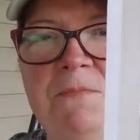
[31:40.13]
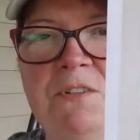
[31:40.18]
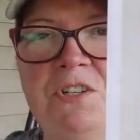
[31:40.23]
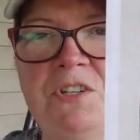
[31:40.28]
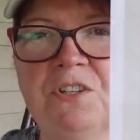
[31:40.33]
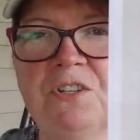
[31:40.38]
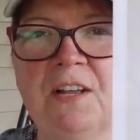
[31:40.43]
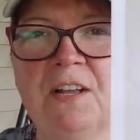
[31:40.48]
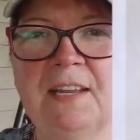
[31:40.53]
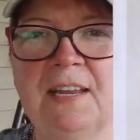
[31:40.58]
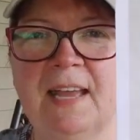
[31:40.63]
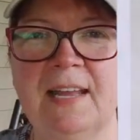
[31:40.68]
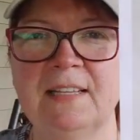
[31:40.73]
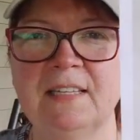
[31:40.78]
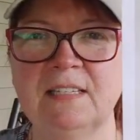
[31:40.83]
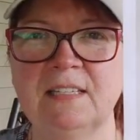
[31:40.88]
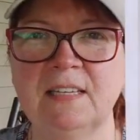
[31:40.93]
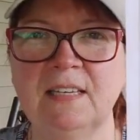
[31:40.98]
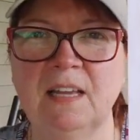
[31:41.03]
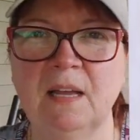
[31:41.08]
She's on
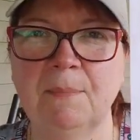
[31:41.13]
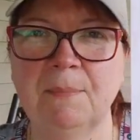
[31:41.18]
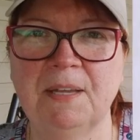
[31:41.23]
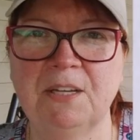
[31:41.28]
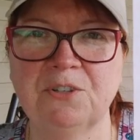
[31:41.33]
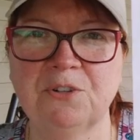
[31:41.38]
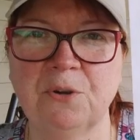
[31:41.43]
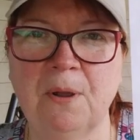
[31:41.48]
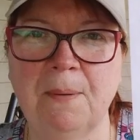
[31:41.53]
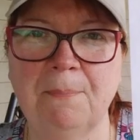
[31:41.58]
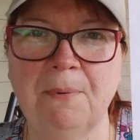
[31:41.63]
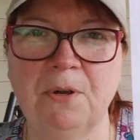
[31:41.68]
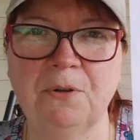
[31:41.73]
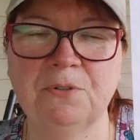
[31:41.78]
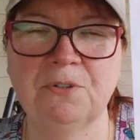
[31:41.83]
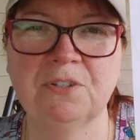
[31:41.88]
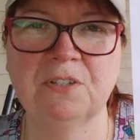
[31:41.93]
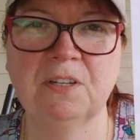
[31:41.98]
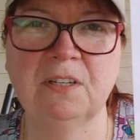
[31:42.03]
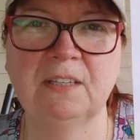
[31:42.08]
Etsy. I'll make sure I
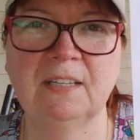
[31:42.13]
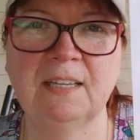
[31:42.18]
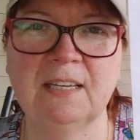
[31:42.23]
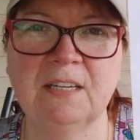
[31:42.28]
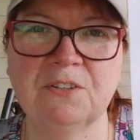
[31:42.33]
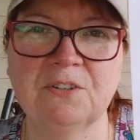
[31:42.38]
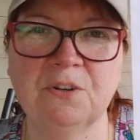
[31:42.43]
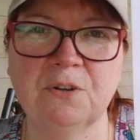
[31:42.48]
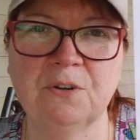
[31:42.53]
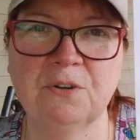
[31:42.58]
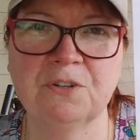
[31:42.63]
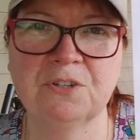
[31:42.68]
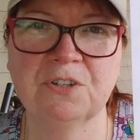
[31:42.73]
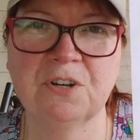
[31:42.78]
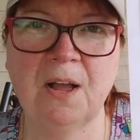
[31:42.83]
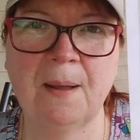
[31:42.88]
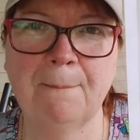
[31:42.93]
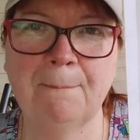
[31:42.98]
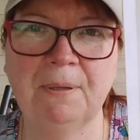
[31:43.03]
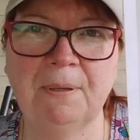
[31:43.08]
post a link to her
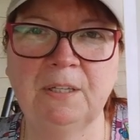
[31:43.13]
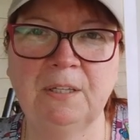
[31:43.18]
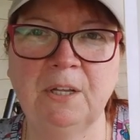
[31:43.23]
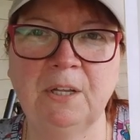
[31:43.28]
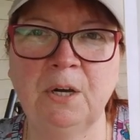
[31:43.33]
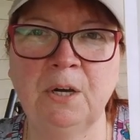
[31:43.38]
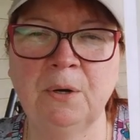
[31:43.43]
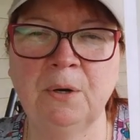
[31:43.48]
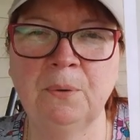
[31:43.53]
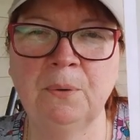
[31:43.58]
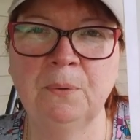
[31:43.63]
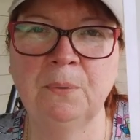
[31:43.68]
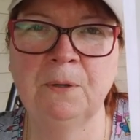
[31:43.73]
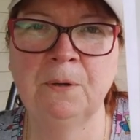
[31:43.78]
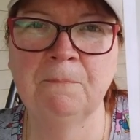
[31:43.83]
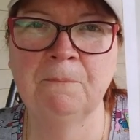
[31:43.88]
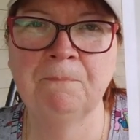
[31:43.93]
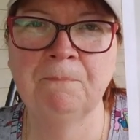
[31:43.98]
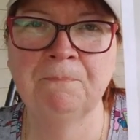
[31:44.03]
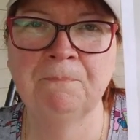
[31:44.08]
shop below.
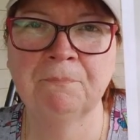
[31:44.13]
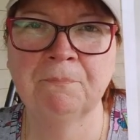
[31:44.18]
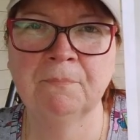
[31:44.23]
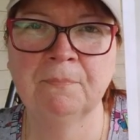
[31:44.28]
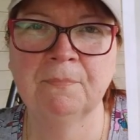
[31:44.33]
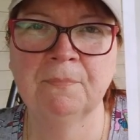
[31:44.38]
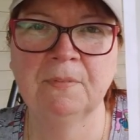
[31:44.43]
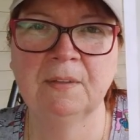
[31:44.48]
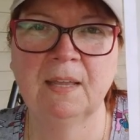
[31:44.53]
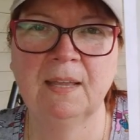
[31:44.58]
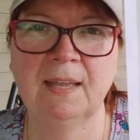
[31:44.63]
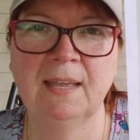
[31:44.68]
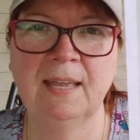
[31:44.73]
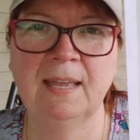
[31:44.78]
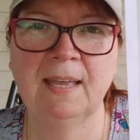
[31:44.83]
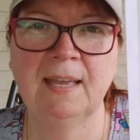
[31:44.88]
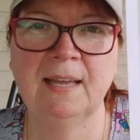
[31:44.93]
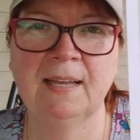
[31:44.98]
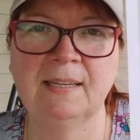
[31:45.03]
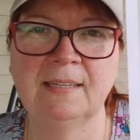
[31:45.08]

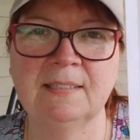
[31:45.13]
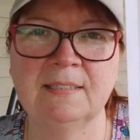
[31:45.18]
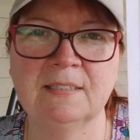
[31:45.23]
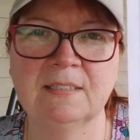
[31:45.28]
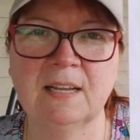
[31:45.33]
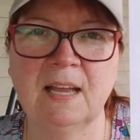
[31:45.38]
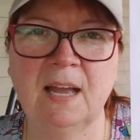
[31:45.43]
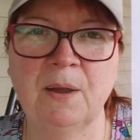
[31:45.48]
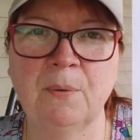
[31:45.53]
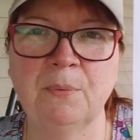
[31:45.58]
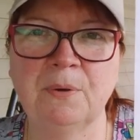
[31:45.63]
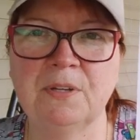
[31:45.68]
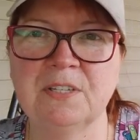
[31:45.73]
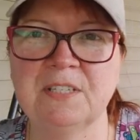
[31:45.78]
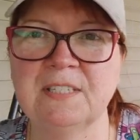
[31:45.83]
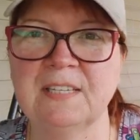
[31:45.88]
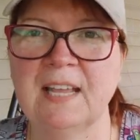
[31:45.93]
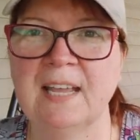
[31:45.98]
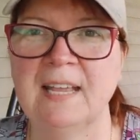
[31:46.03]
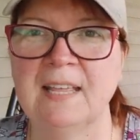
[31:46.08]
And I will
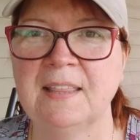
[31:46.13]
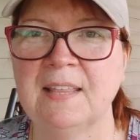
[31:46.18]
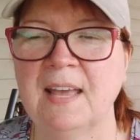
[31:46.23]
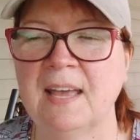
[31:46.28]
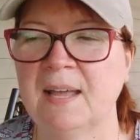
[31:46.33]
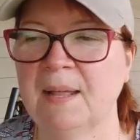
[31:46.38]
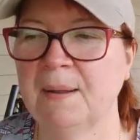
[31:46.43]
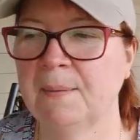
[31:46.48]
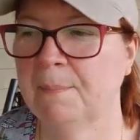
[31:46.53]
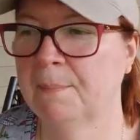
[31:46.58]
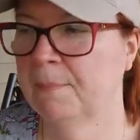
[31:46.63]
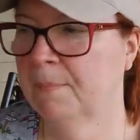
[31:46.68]
say that